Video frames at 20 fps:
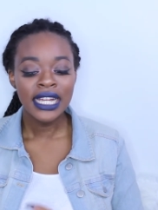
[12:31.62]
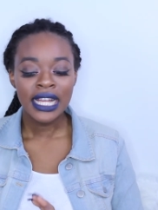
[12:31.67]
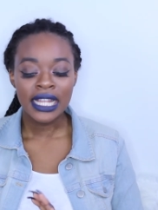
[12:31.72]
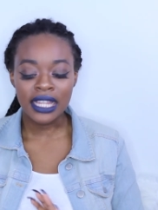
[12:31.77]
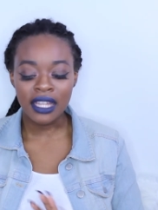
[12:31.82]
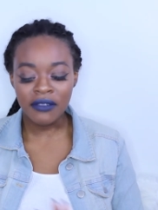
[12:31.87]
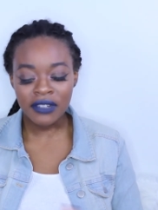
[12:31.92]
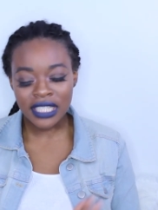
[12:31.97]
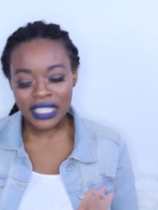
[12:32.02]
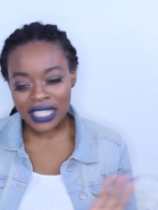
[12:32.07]

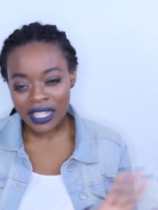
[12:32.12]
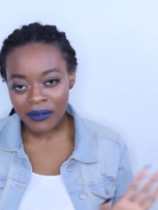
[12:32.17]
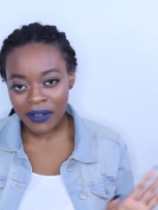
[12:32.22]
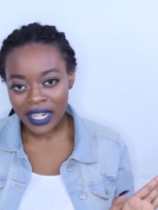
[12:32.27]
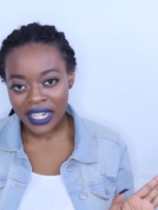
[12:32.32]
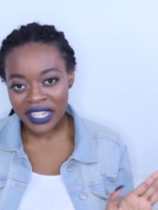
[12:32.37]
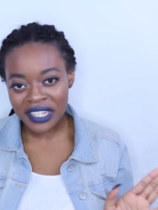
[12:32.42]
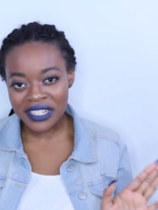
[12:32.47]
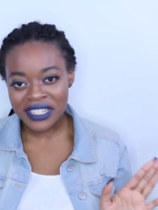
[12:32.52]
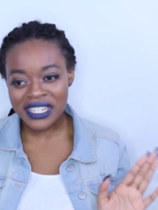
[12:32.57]
let me just get
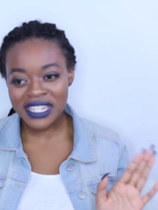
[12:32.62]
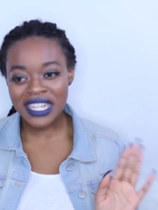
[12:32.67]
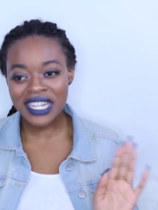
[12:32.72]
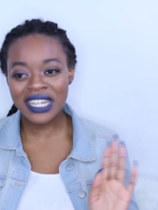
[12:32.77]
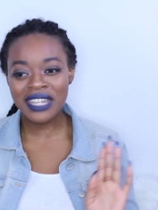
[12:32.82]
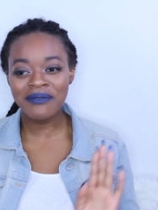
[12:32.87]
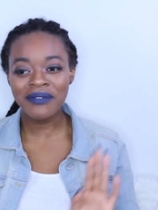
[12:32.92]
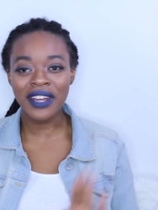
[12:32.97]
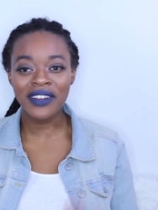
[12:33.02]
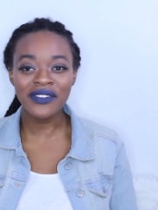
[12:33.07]
my nails
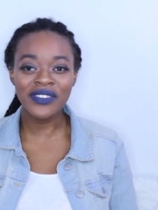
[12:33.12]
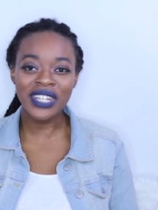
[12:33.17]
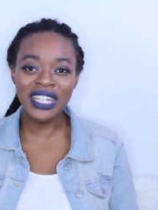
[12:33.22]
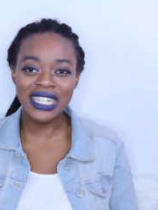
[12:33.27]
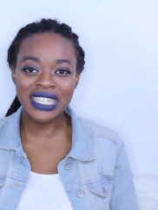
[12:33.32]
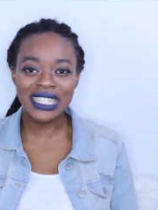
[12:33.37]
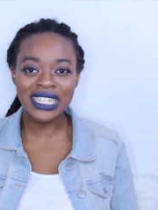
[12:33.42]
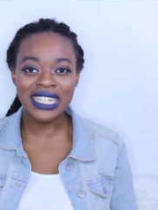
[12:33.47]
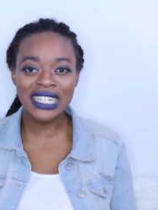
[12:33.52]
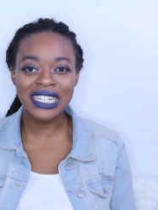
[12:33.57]
done, my
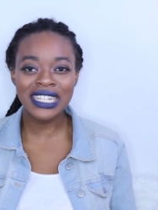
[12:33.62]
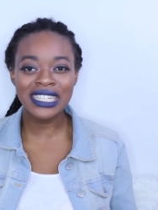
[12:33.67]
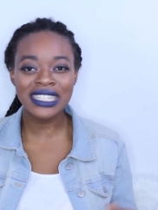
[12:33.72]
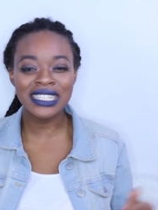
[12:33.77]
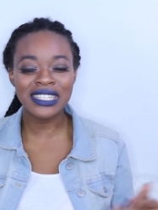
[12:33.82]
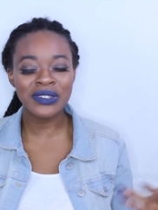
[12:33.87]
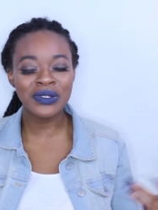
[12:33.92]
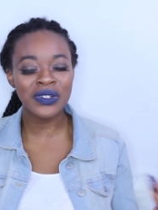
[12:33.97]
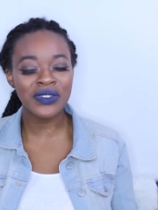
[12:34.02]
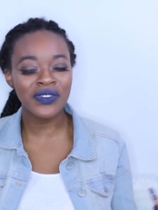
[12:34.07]
feet
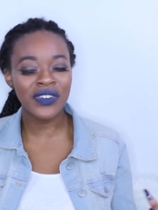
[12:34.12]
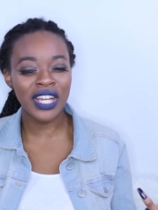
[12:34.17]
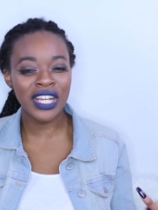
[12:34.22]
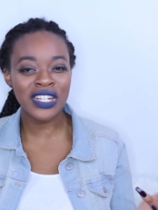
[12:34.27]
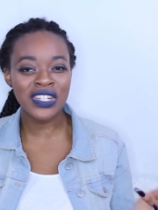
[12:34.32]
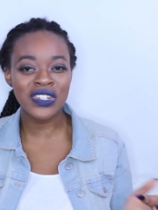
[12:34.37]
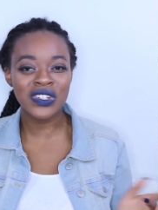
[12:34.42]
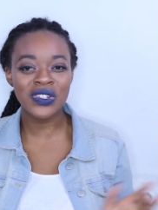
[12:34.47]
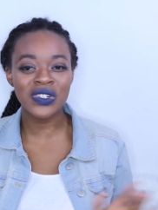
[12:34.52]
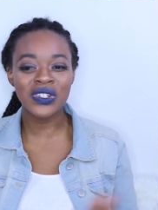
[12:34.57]
done, do a
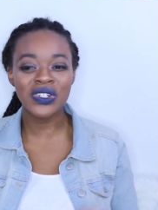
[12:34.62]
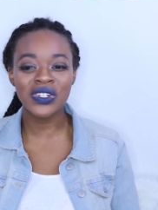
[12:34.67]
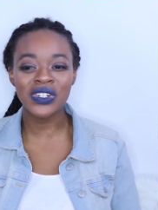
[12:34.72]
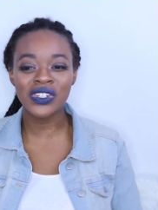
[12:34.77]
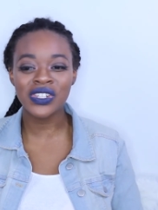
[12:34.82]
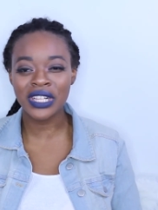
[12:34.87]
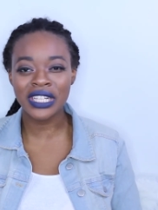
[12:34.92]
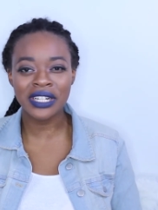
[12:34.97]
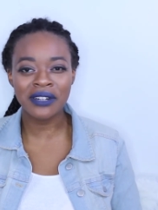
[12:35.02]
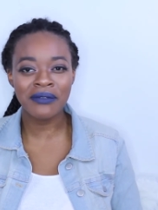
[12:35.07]

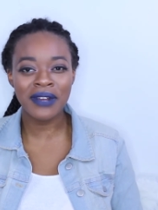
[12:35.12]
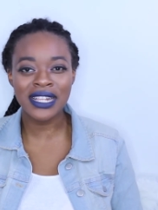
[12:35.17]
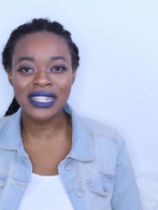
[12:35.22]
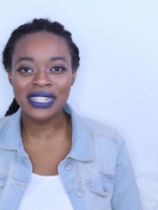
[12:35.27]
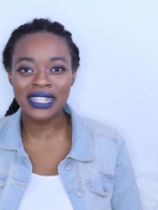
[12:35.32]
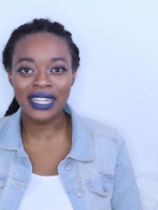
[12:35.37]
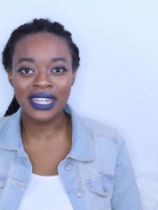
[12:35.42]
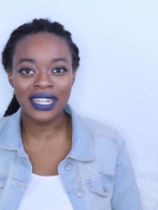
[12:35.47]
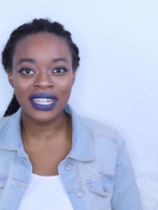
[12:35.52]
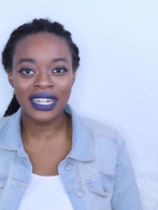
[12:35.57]
facial, clear my
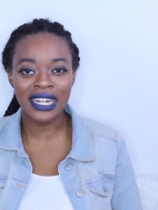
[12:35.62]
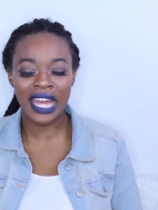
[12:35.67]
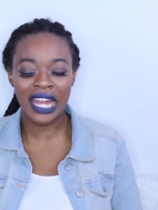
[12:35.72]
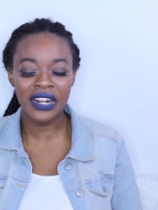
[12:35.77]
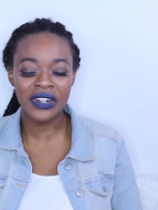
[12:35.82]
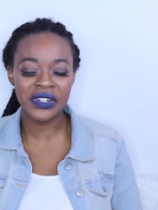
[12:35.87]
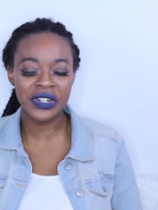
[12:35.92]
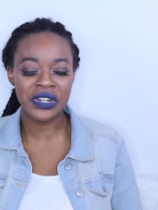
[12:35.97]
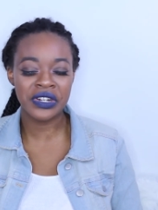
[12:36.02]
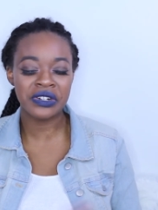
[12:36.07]
skin. I
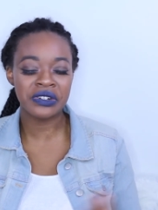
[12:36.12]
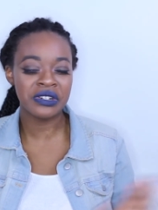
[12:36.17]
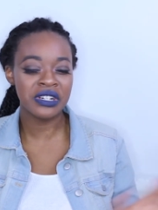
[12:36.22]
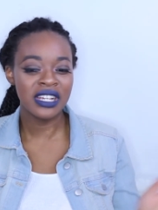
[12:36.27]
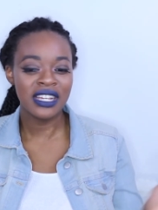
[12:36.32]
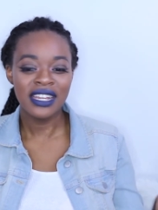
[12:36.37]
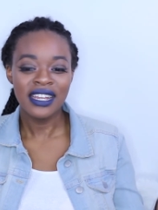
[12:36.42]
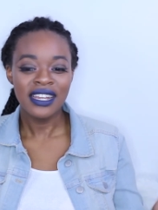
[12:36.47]
don't know.